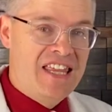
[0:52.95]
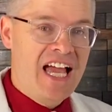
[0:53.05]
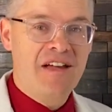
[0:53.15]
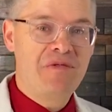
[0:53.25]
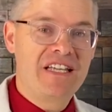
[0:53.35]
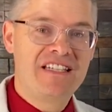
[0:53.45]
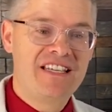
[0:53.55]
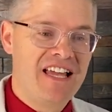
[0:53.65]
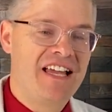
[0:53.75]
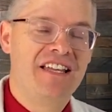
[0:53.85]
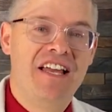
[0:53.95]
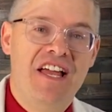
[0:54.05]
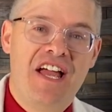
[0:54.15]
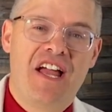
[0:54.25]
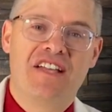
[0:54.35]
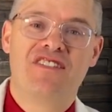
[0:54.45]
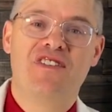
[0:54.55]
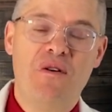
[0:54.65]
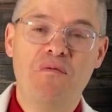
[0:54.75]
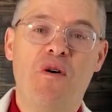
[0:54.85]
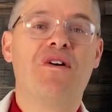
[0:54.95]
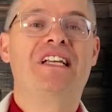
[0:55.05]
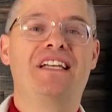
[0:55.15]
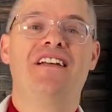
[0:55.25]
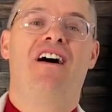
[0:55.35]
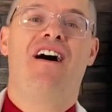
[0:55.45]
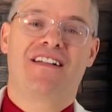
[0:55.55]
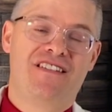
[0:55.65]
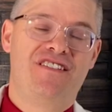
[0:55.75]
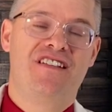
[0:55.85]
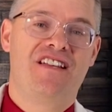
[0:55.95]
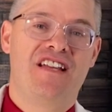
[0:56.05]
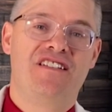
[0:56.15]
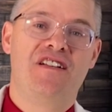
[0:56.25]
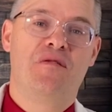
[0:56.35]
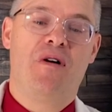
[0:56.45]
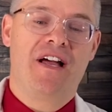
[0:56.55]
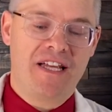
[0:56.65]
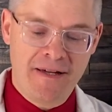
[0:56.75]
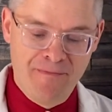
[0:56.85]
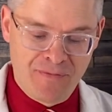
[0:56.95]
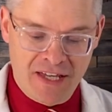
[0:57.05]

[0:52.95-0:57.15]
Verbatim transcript: that being said, it's so important to get oxygen into your body.